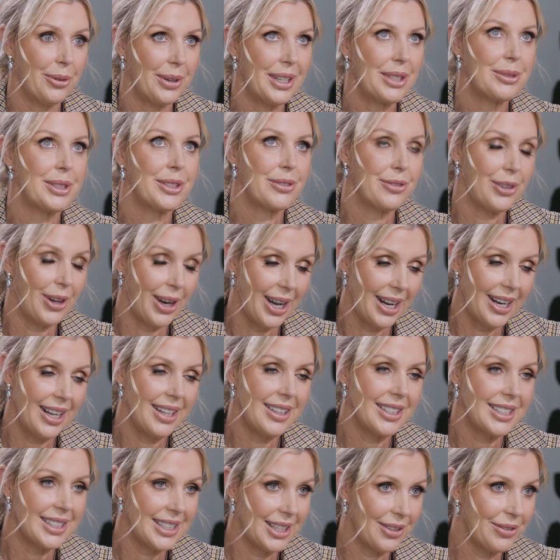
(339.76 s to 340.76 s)
went, it was Friday
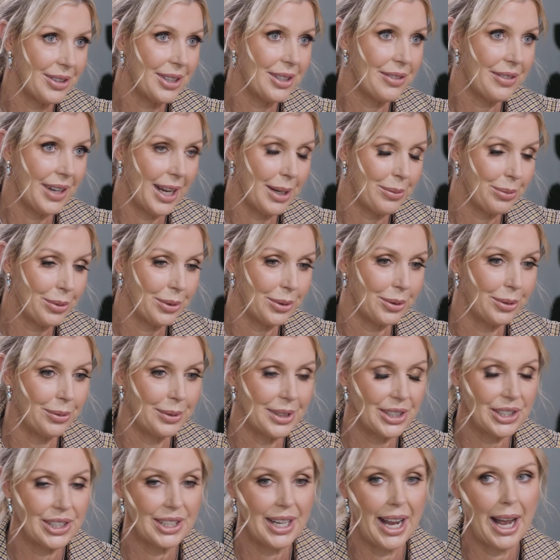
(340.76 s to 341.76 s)
the 7th of April,
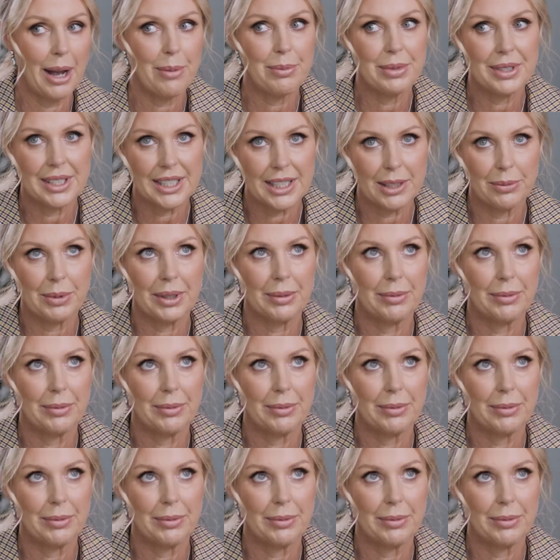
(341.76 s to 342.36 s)
which happens to be